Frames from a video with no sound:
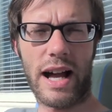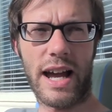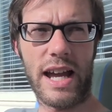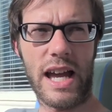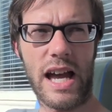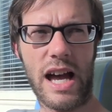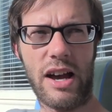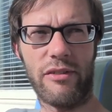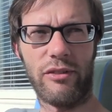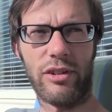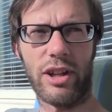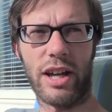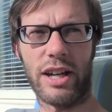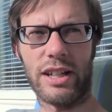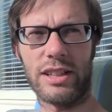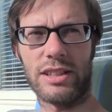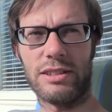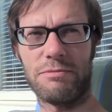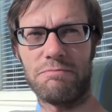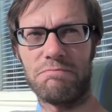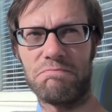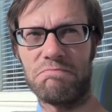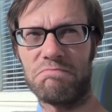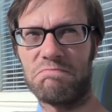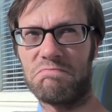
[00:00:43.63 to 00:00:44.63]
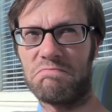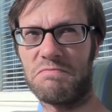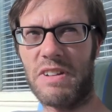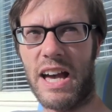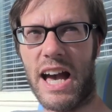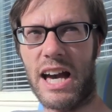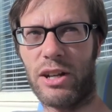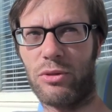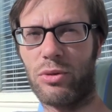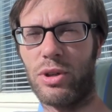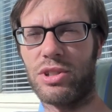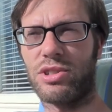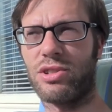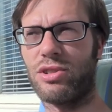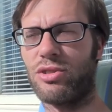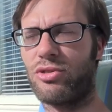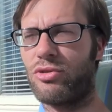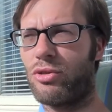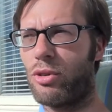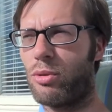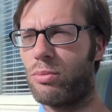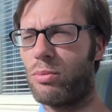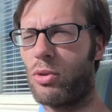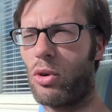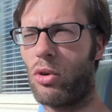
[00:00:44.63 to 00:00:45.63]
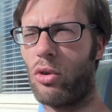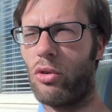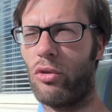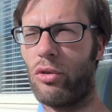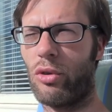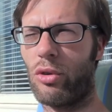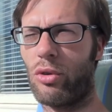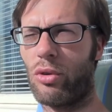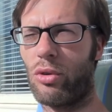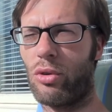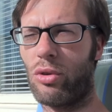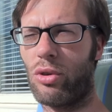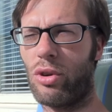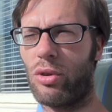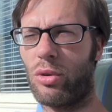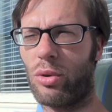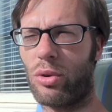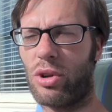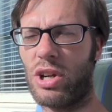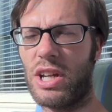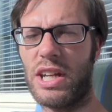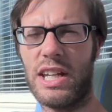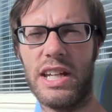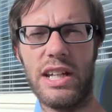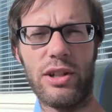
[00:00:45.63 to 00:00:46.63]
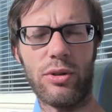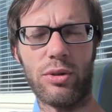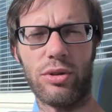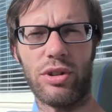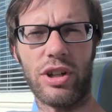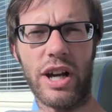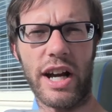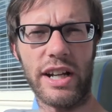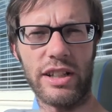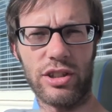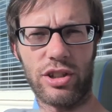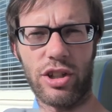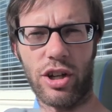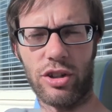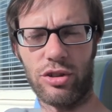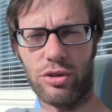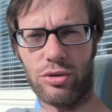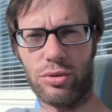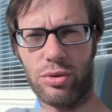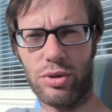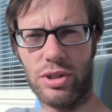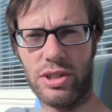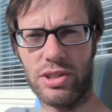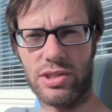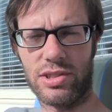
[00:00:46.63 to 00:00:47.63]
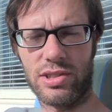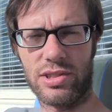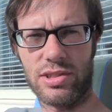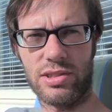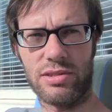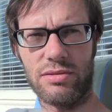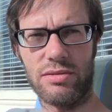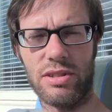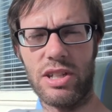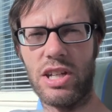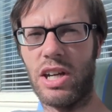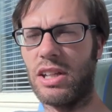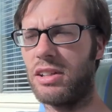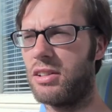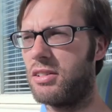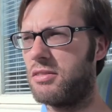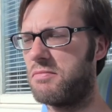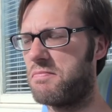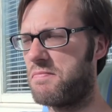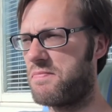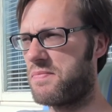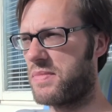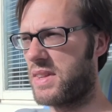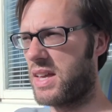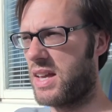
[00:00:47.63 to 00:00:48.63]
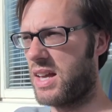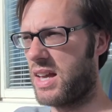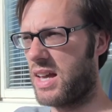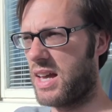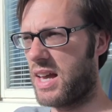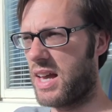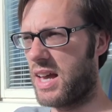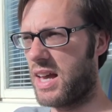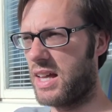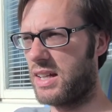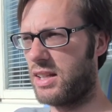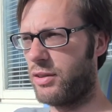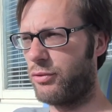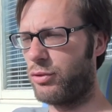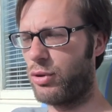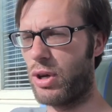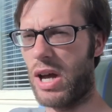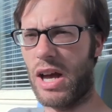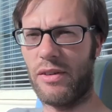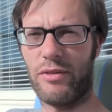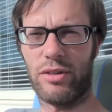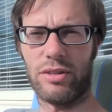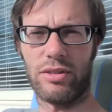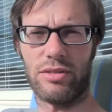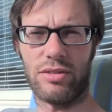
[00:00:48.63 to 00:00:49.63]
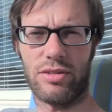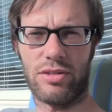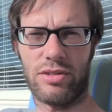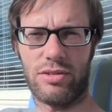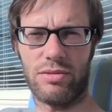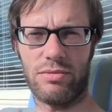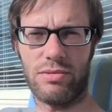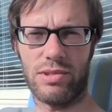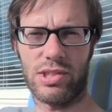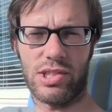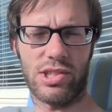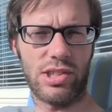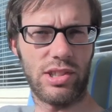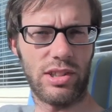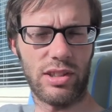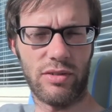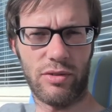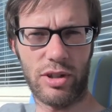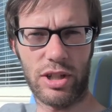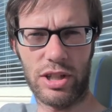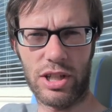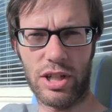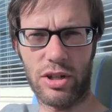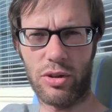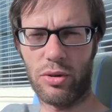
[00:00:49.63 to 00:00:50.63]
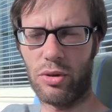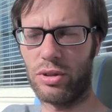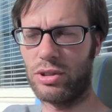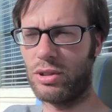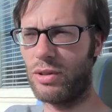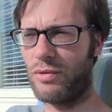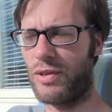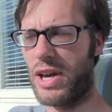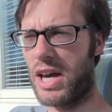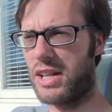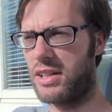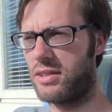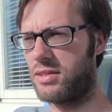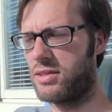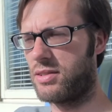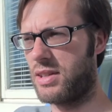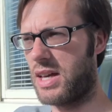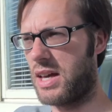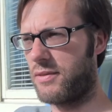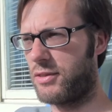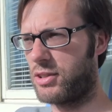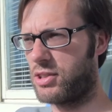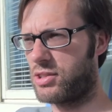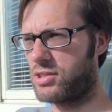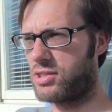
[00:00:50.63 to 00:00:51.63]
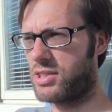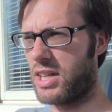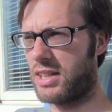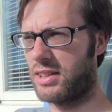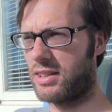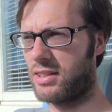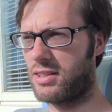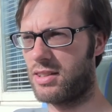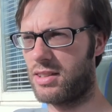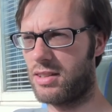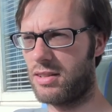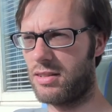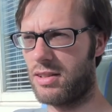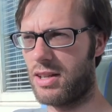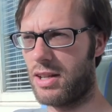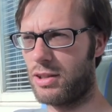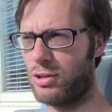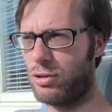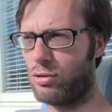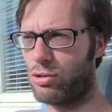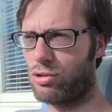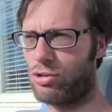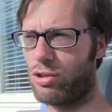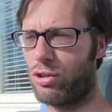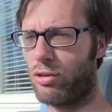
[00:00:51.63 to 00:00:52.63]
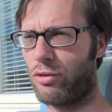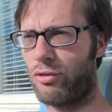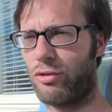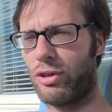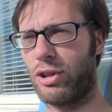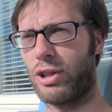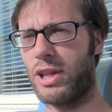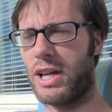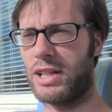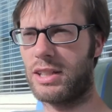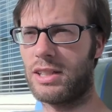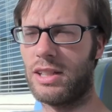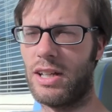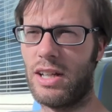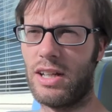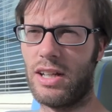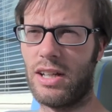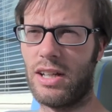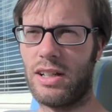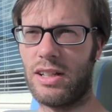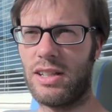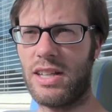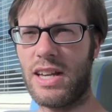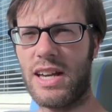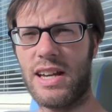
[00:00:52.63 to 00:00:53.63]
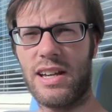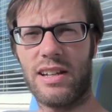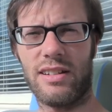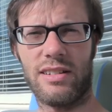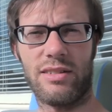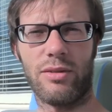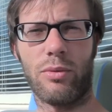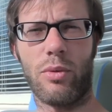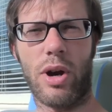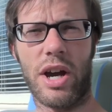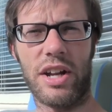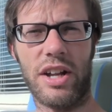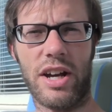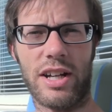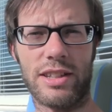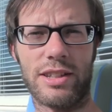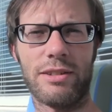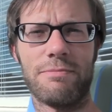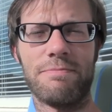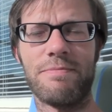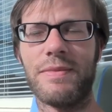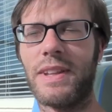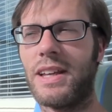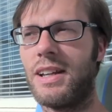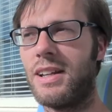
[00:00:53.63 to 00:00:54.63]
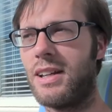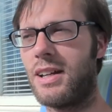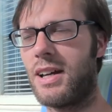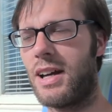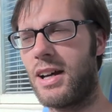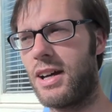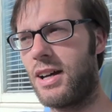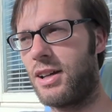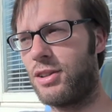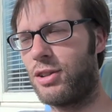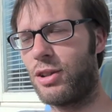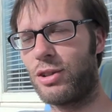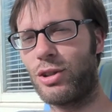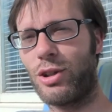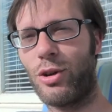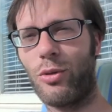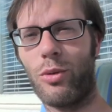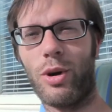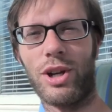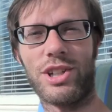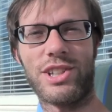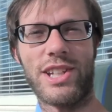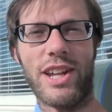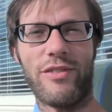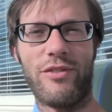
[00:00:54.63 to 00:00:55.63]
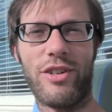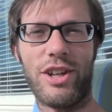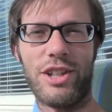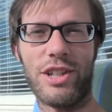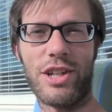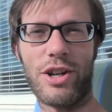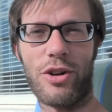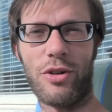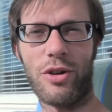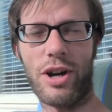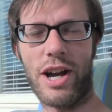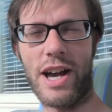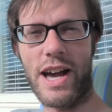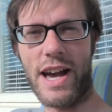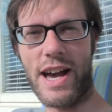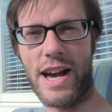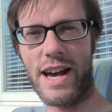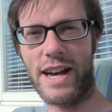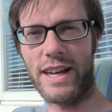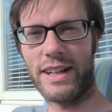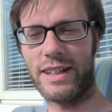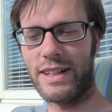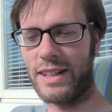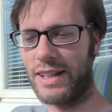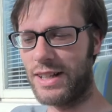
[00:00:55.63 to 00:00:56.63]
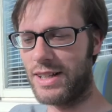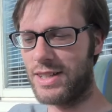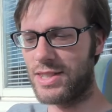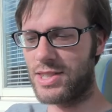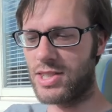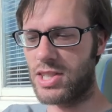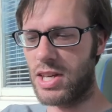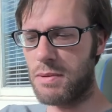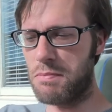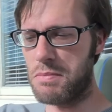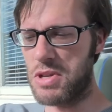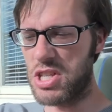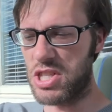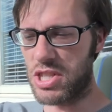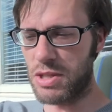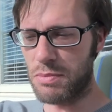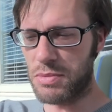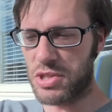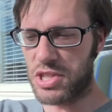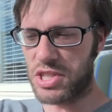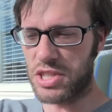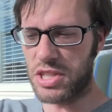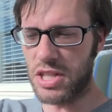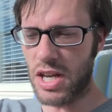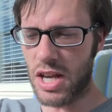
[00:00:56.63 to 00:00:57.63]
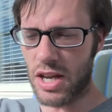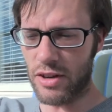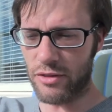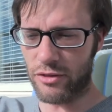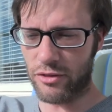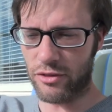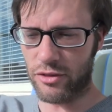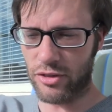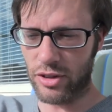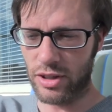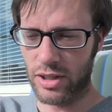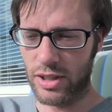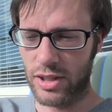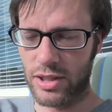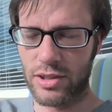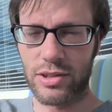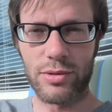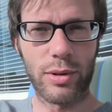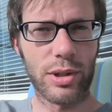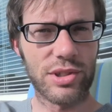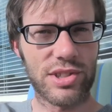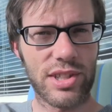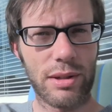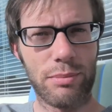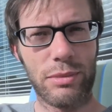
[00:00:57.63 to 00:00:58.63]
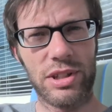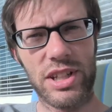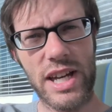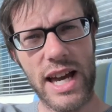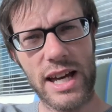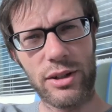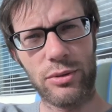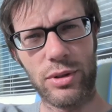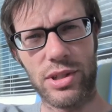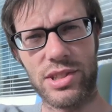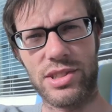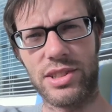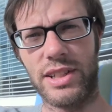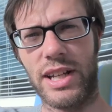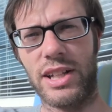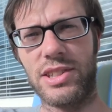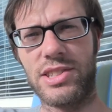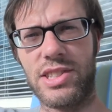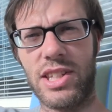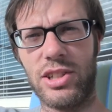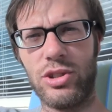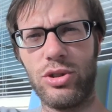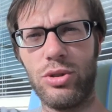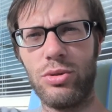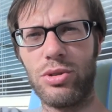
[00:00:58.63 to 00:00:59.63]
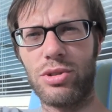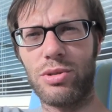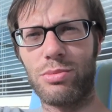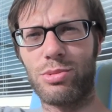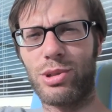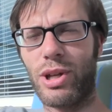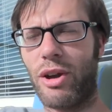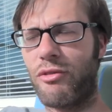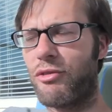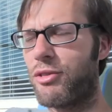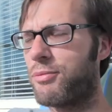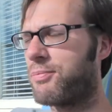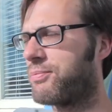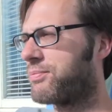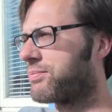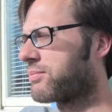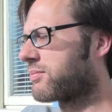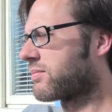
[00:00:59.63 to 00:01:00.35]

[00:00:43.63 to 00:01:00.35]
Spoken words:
I have like addresses from over or 8 or 9 countries in, and if you haven't seen the video and you haven't sent and you still feel like, yeah, why not, then go watch that video and send me some stuff. So I'll send me the address and I'll send you some stuff.